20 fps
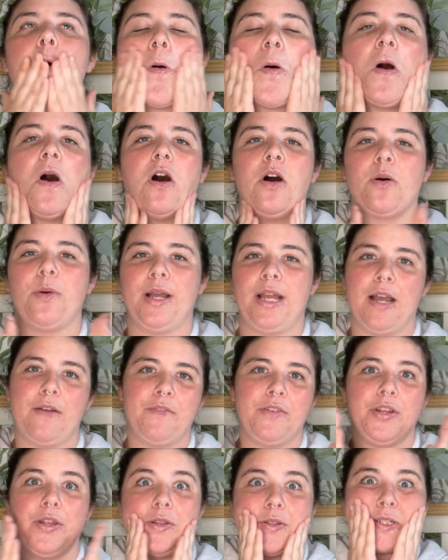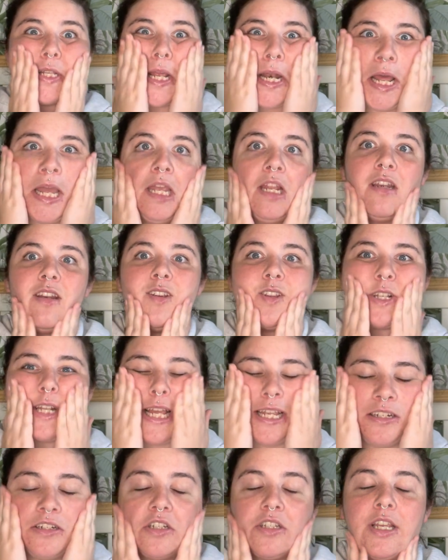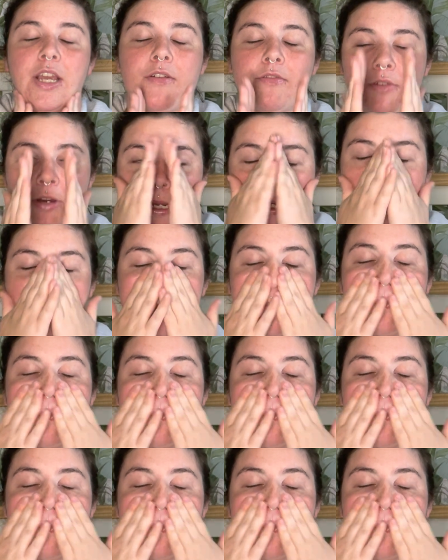oh, I haven't used it in ages, let's just get rid.